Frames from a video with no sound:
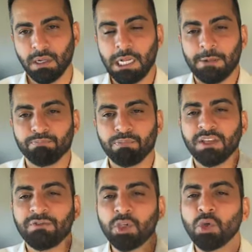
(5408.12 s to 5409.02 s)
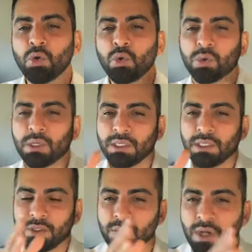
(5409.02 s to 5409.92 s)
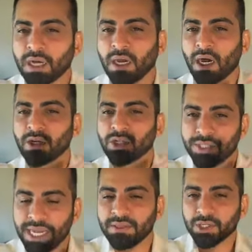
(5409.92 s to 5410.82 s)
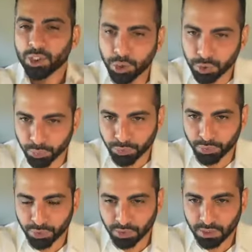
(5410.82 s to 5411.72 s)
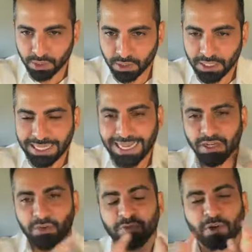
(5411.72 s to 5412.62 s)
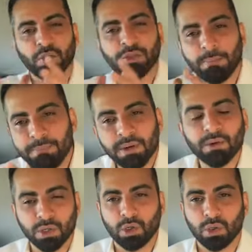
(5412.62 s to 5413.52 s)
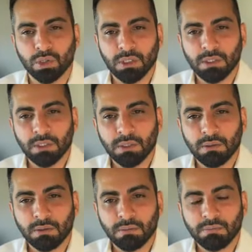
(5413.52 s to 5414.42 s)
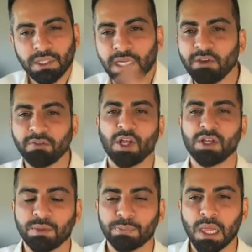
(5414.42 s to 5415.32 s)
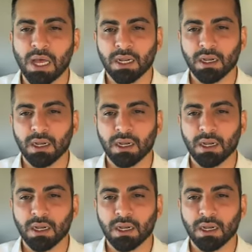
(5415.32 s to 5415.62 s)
But if you do not understand the truth and you follow the miracle, then you've lost the plot.